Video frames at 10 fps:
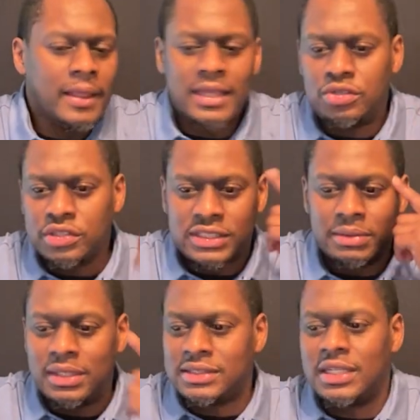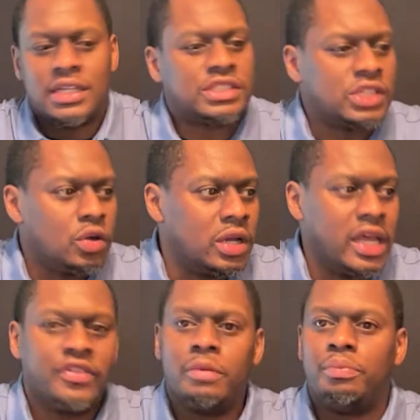And so something says, Sean,
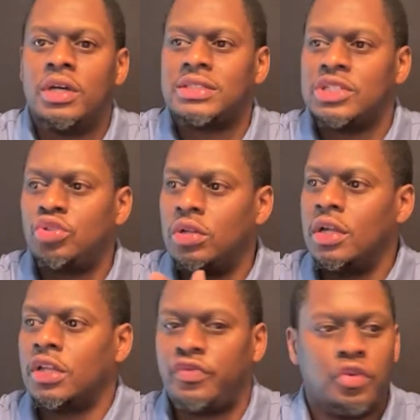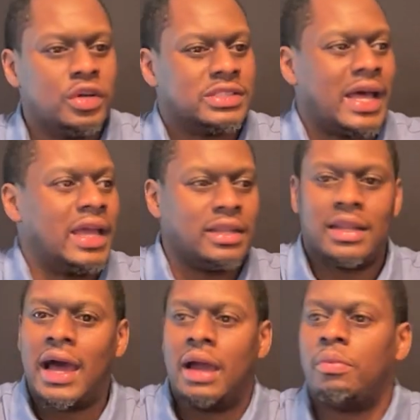if the books that you're looking for is not in the
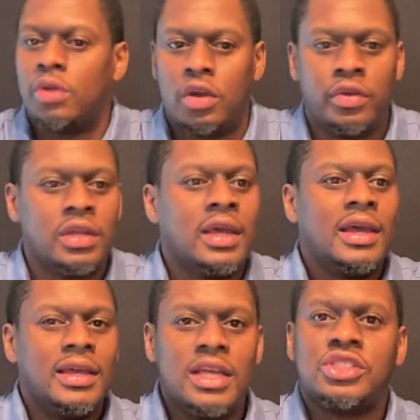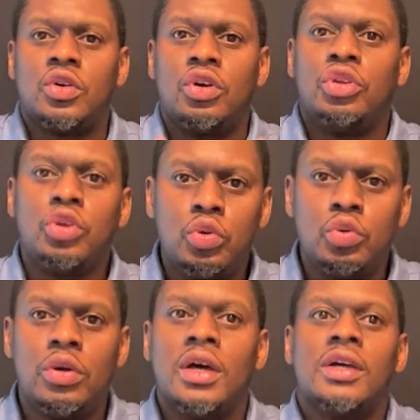library, it's on
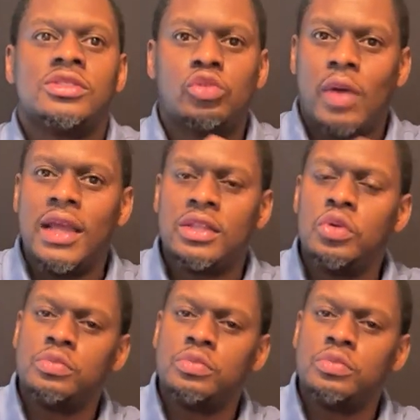you to write those